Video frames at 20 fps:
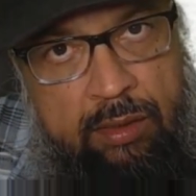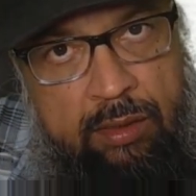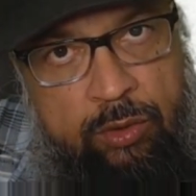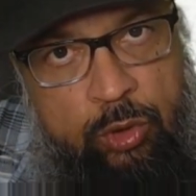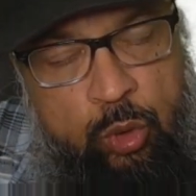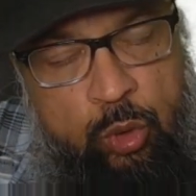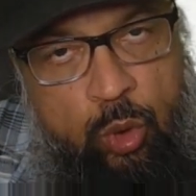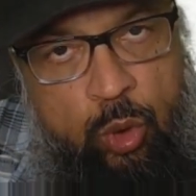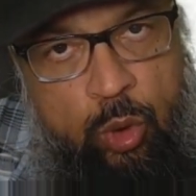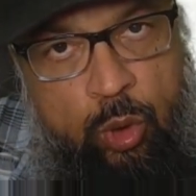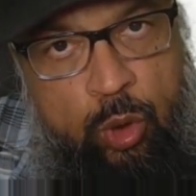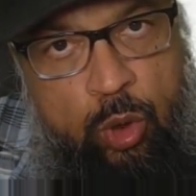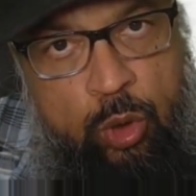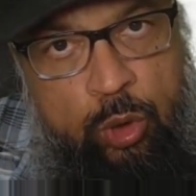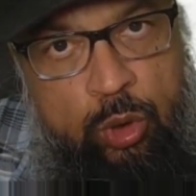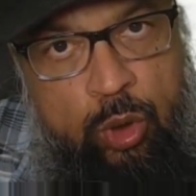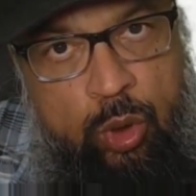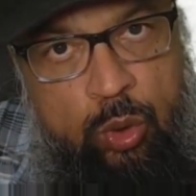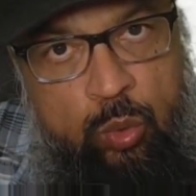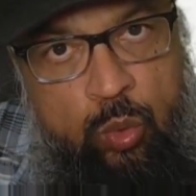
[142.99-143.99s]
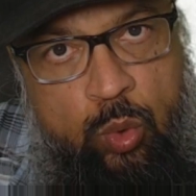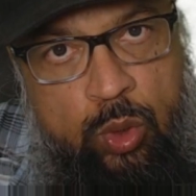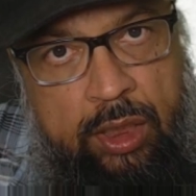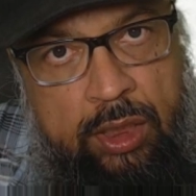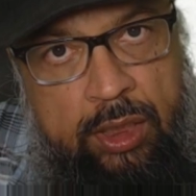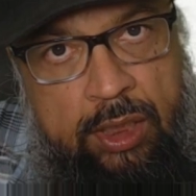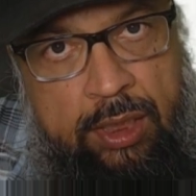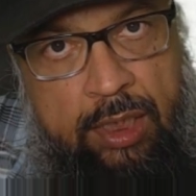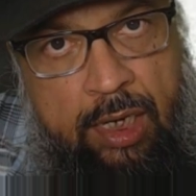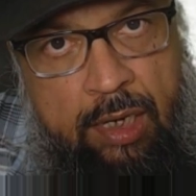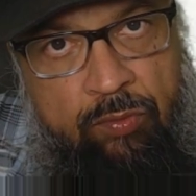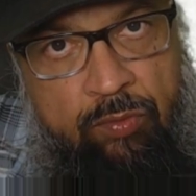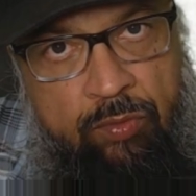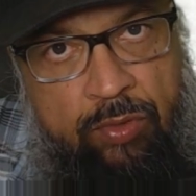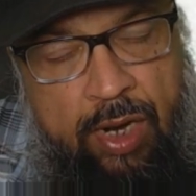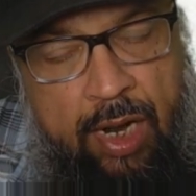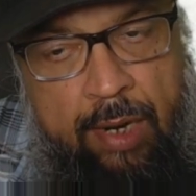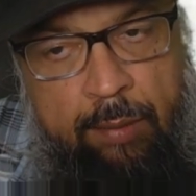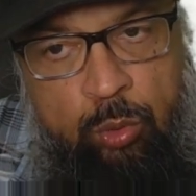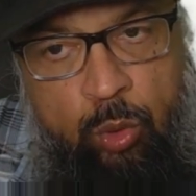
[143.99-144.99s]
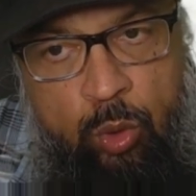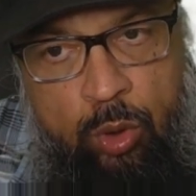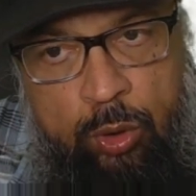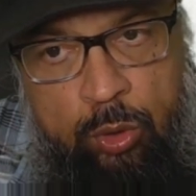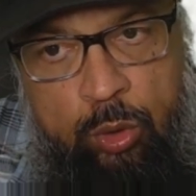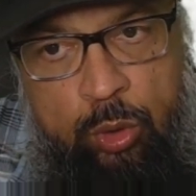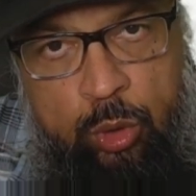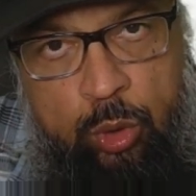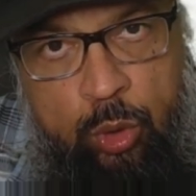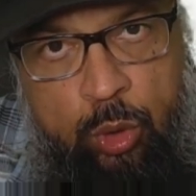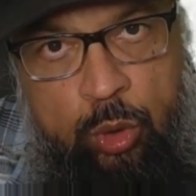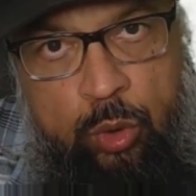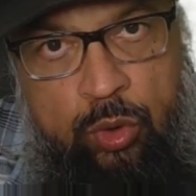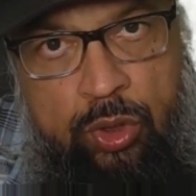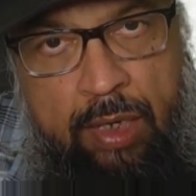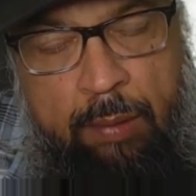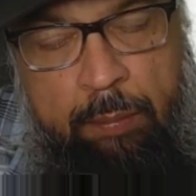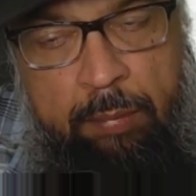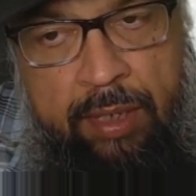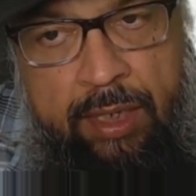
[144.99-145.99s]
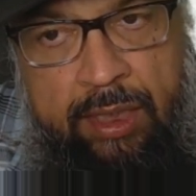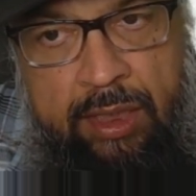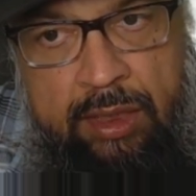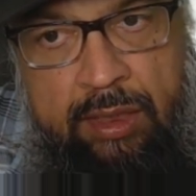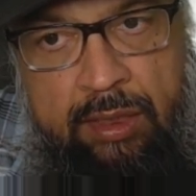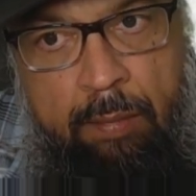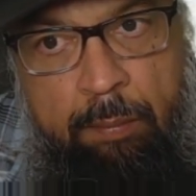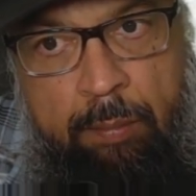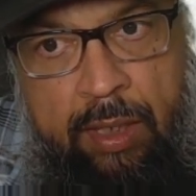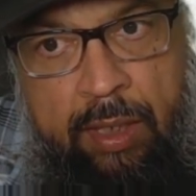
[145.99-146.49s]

stored on your Google Drive. I am going to show you in a minute.